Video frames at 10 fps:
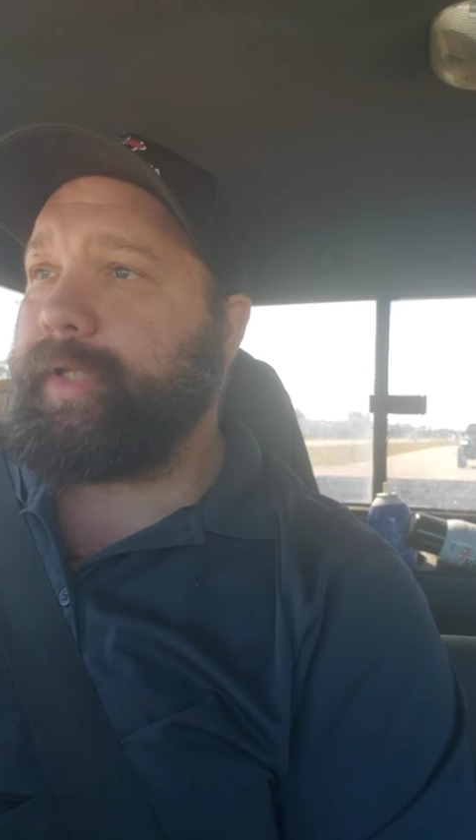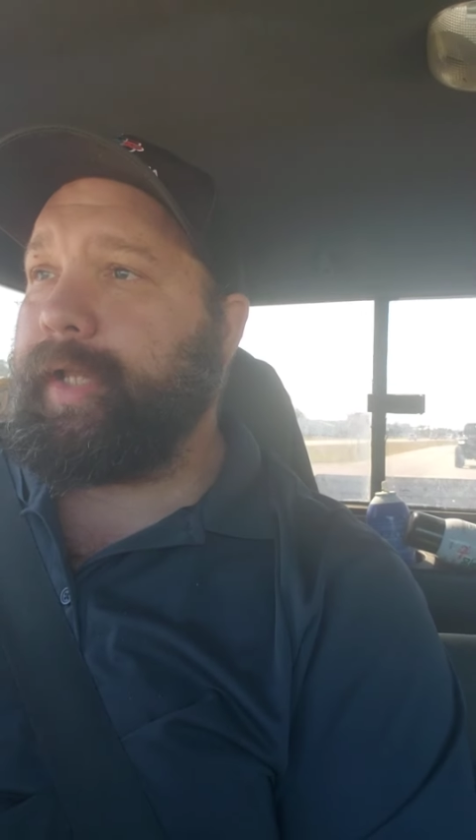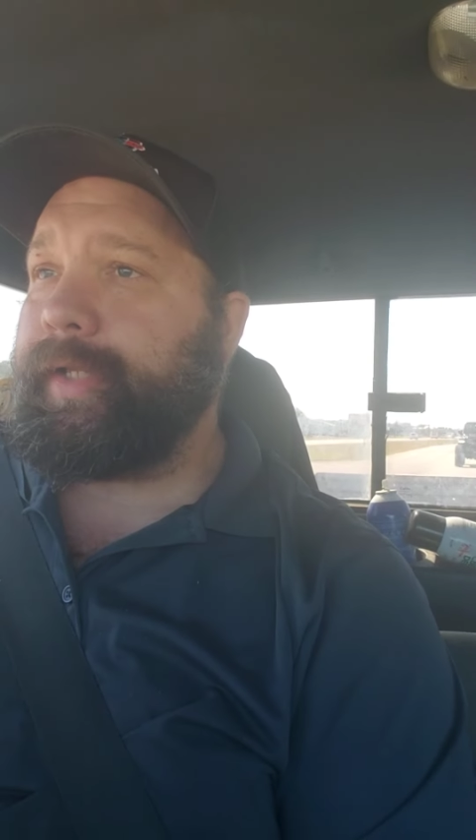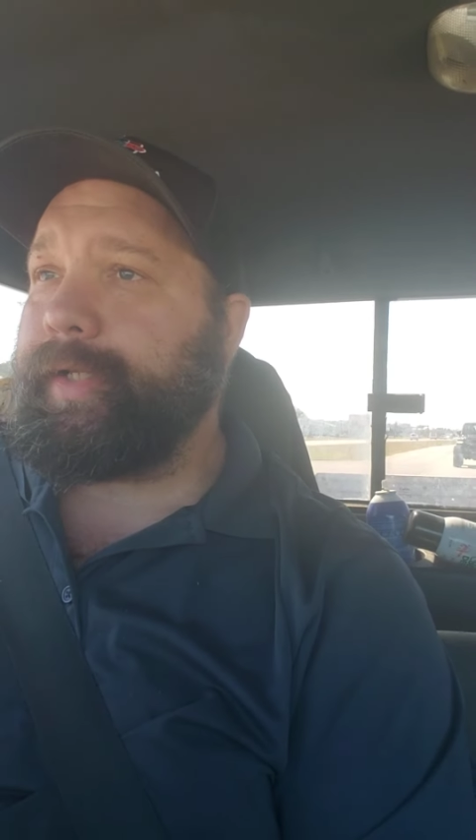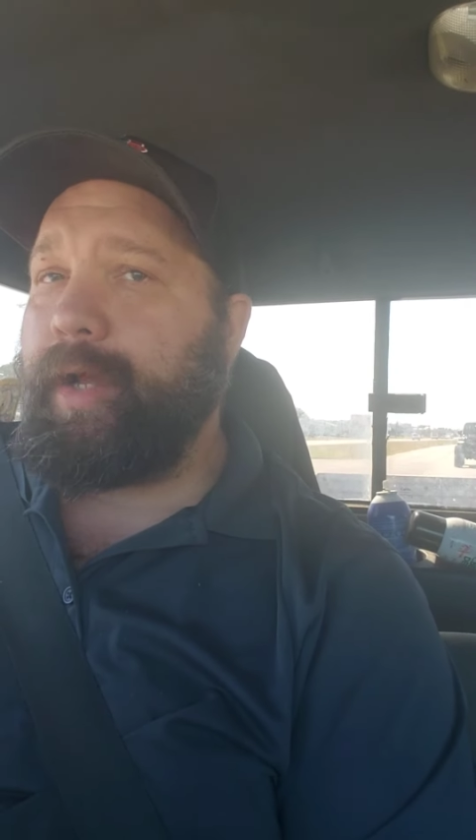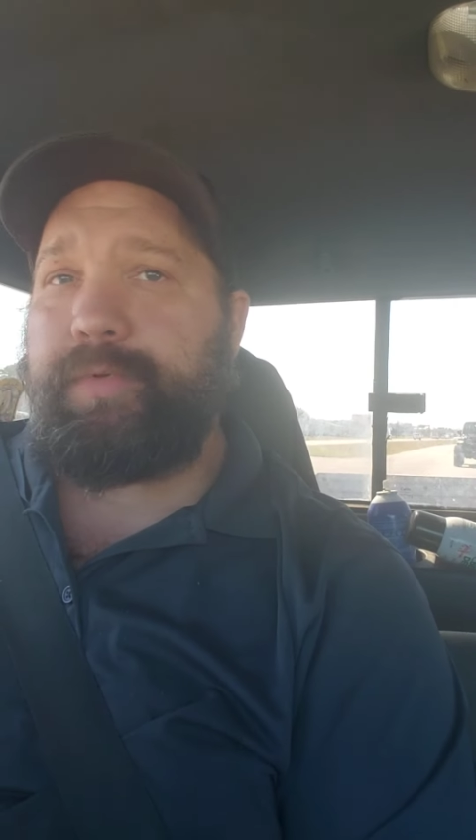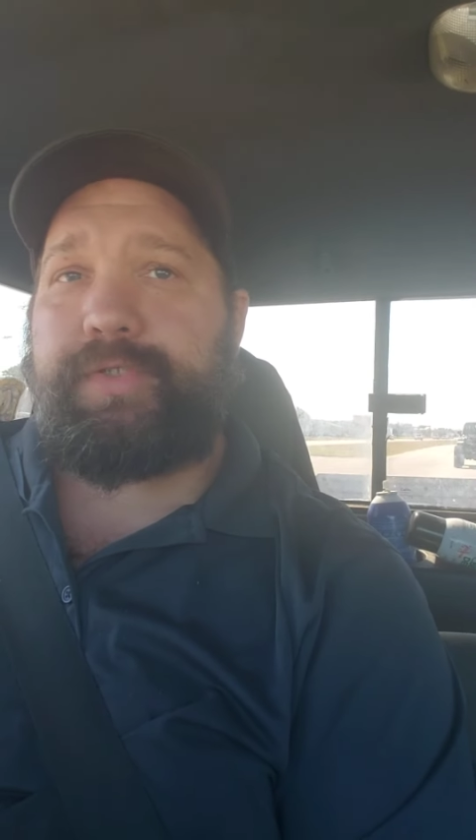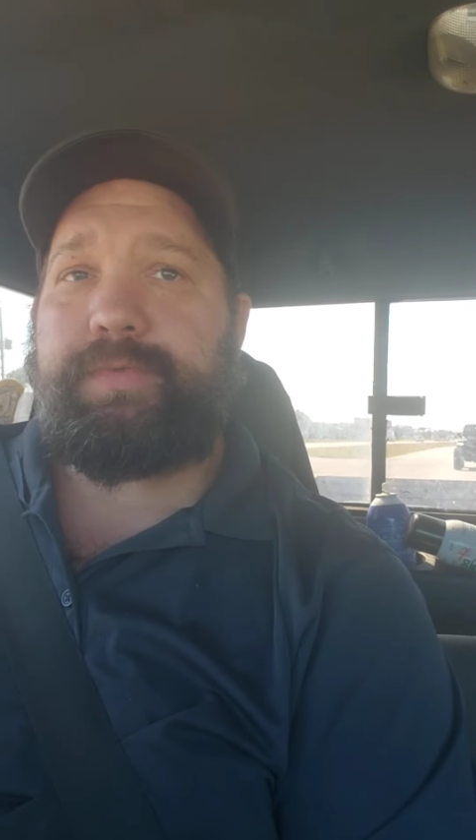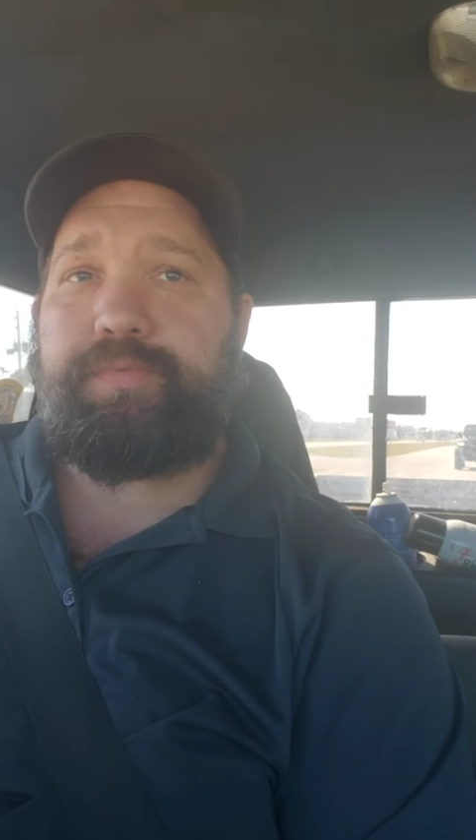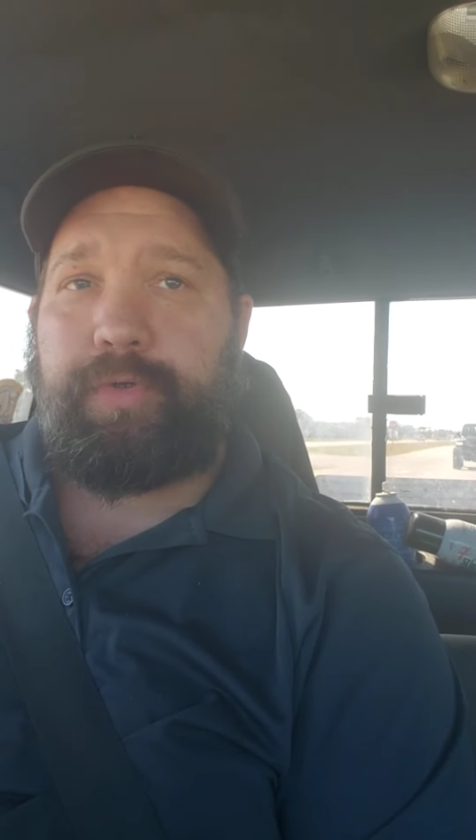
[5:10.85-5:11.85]
And I
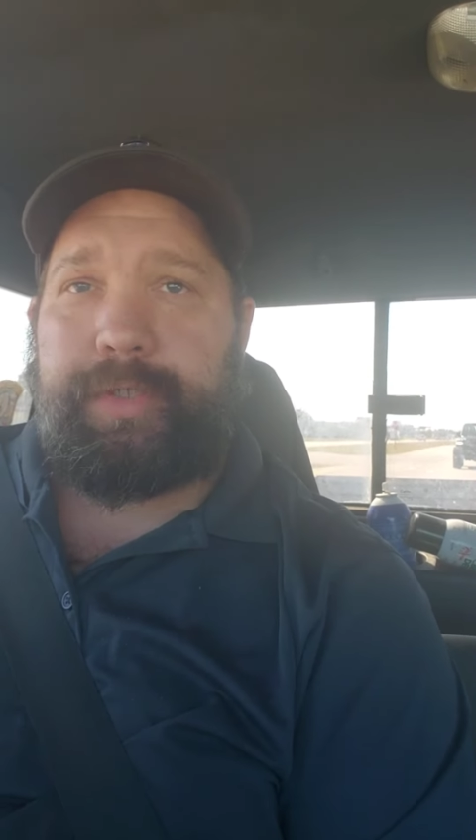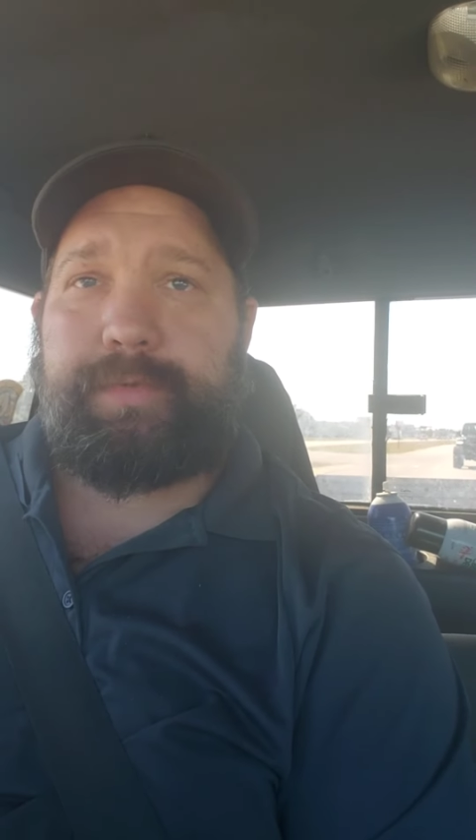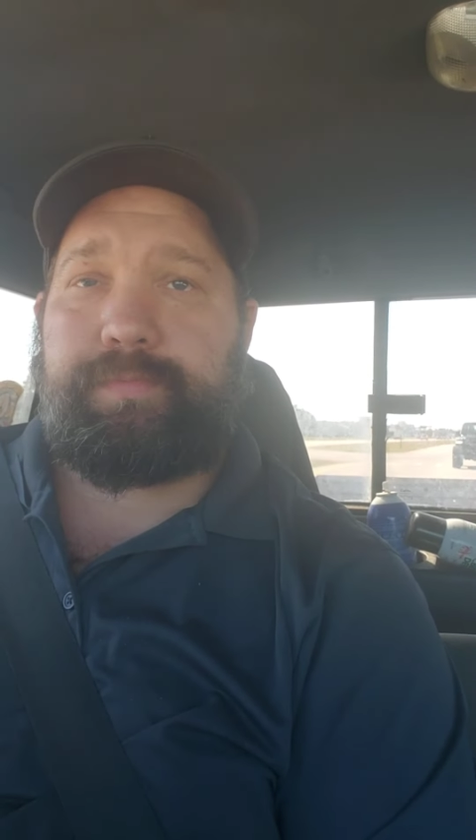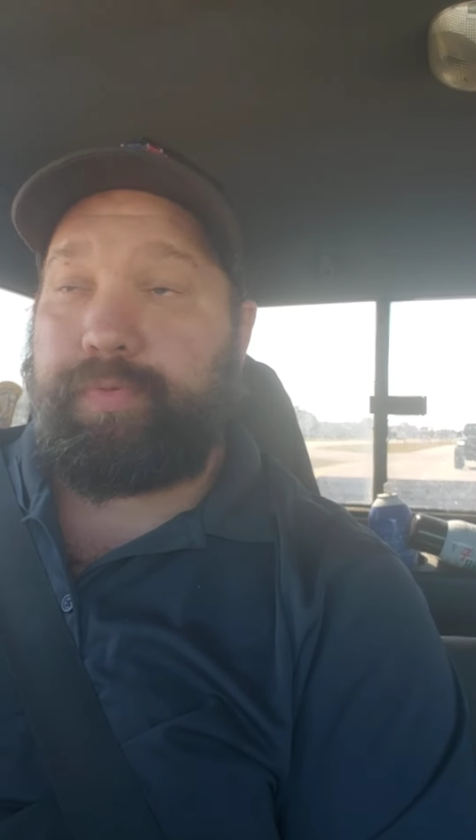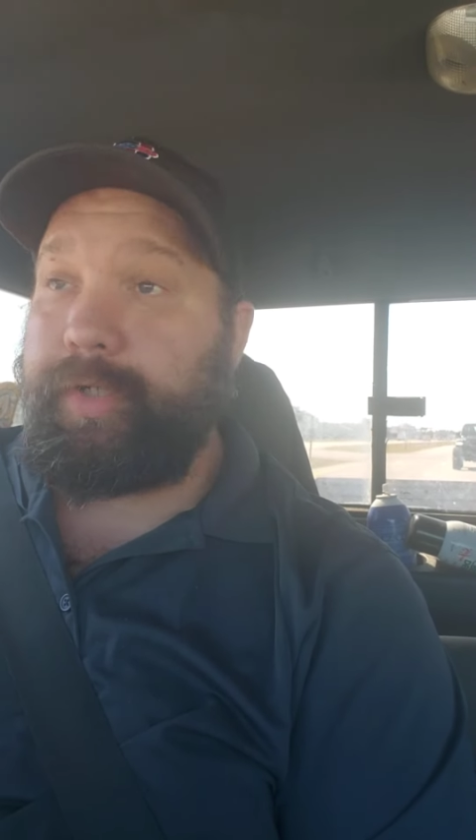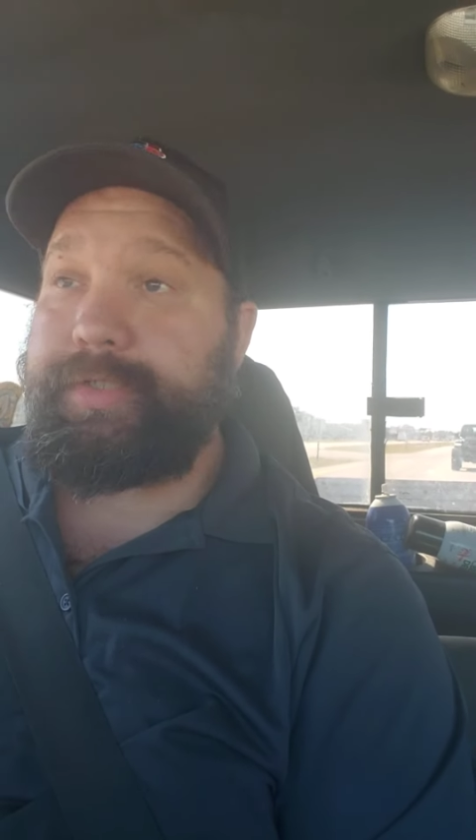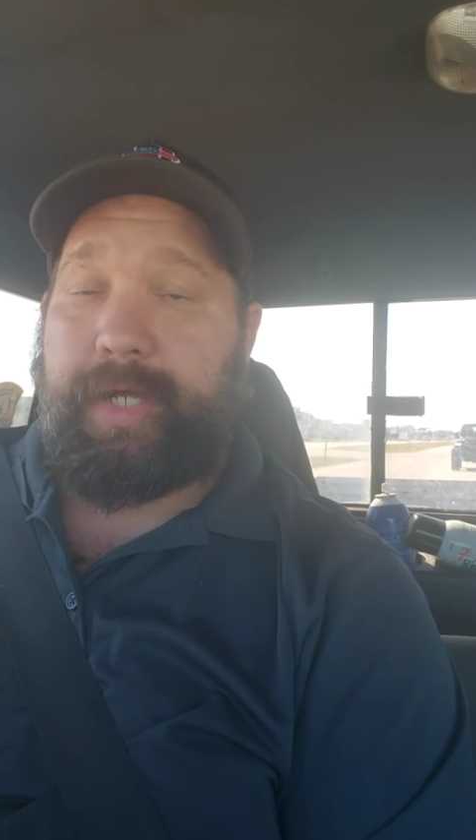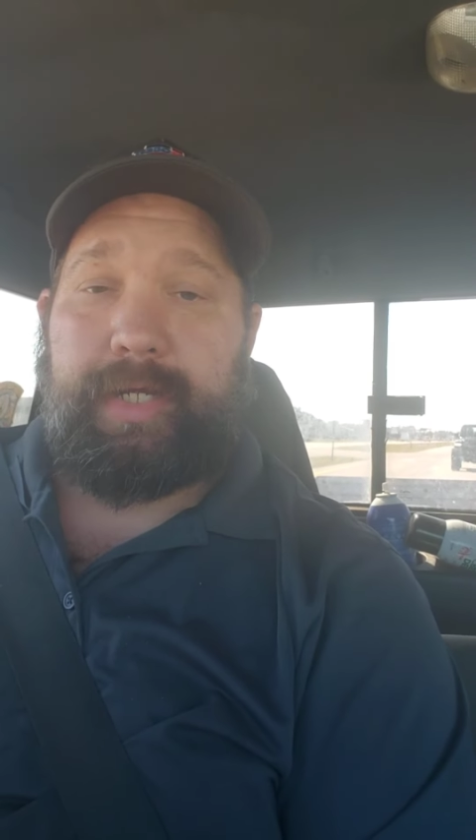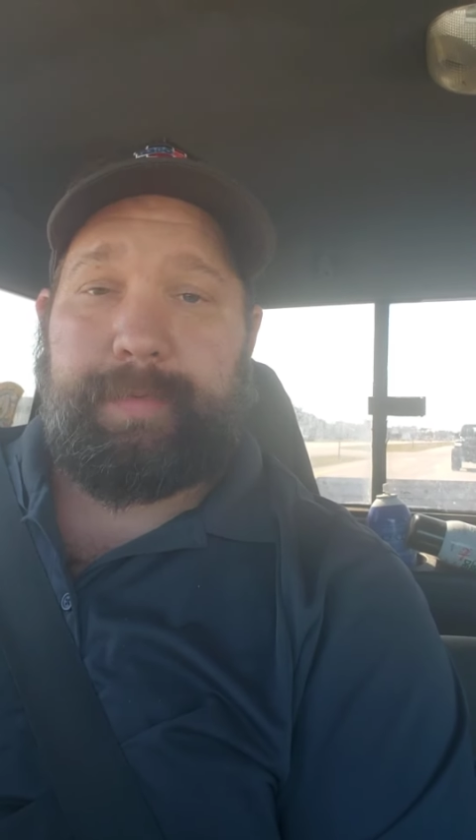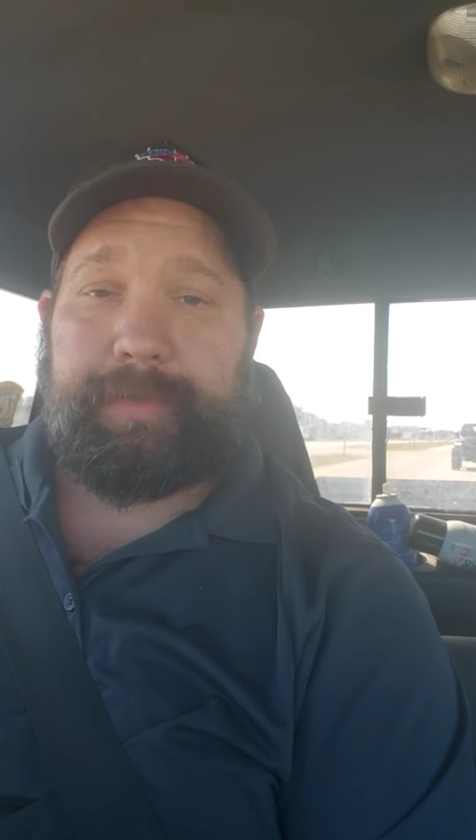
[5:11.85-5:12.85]
was pretty
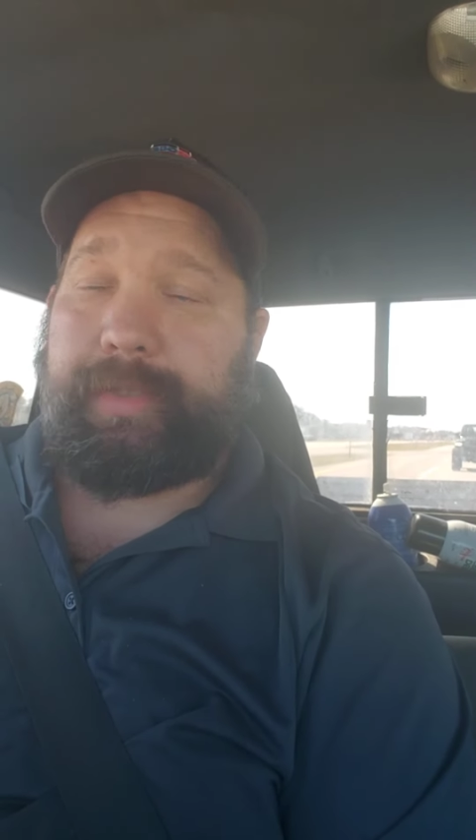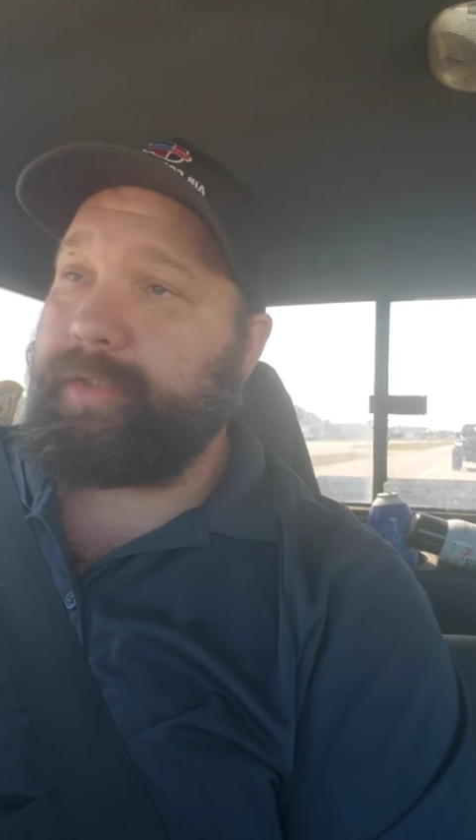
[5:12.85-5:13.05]
excited about that.